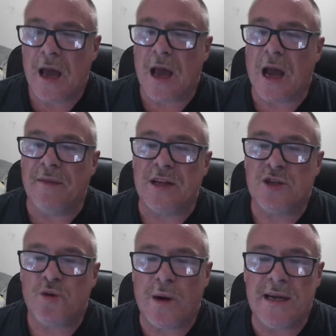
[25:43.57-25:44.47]
and the
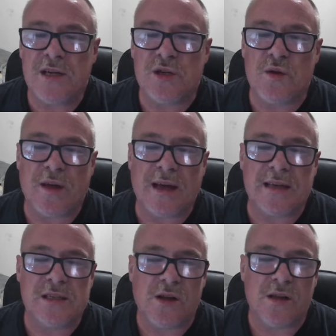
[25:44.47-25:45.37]

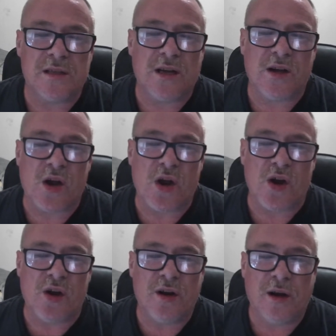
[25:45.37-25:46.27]
$22,000 I
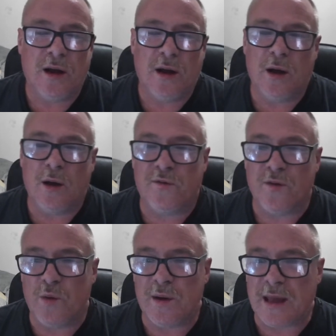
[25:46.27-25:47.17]
earned from
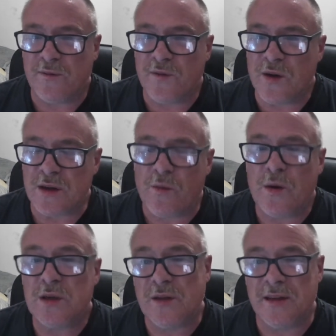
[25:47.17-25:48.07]
when they first, I
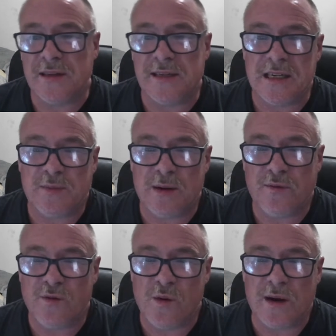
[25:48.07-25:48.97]
was on the DSP
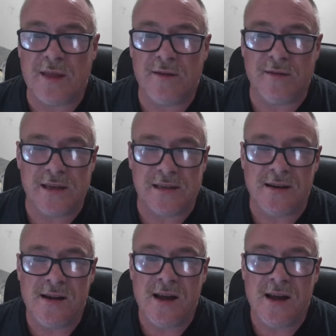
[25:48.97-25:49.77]
for one other reason,